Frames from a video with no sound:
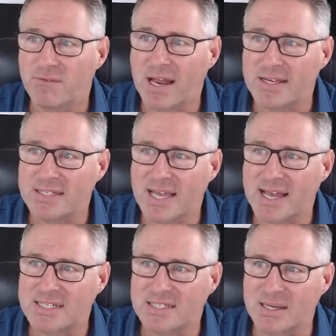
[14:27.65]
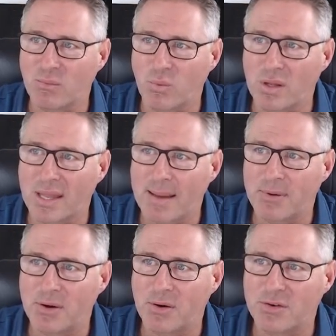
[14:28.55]
valleys actually will
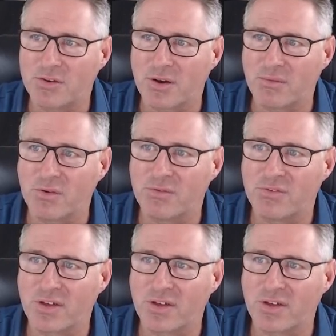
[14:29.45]
happen on tile roofs.